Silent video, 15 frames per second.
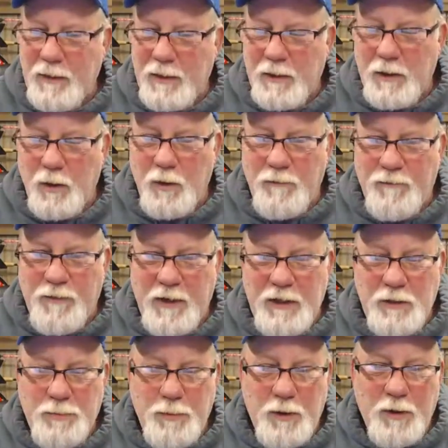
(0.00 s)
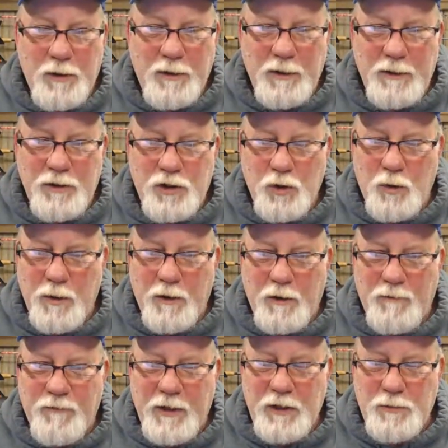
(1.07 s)
Go to Facebook and join our
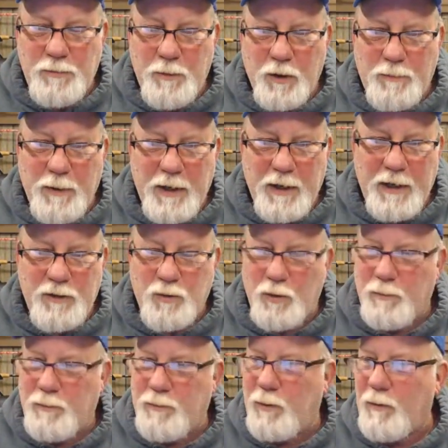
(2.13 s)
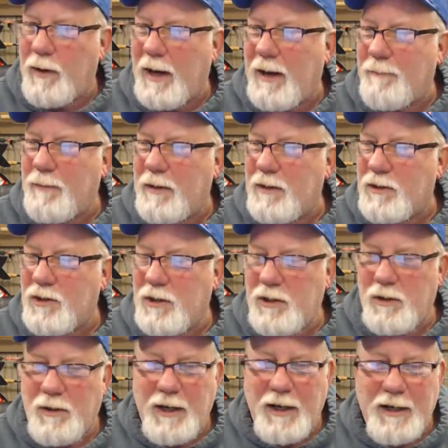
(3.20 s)
Facebook page. We're happy to see
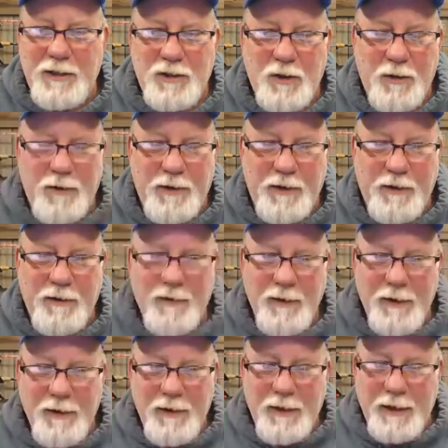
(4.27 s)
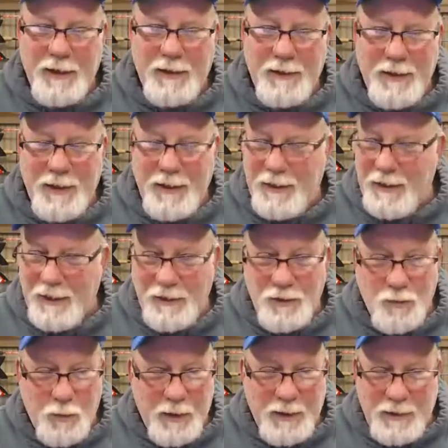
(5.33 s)
you guys on there. And next
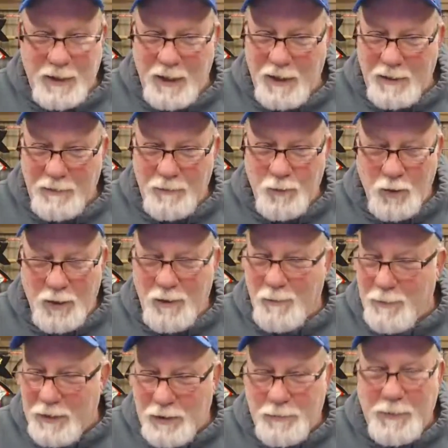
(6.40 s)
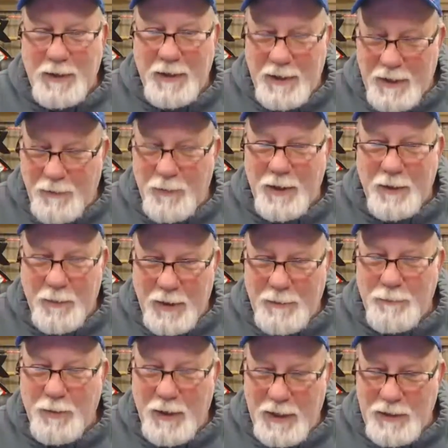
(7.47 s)
week, Doc, we're going to be spinning that rig wrap
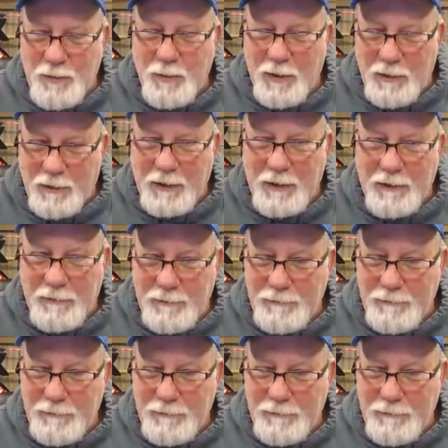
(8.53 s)
prize wheel again.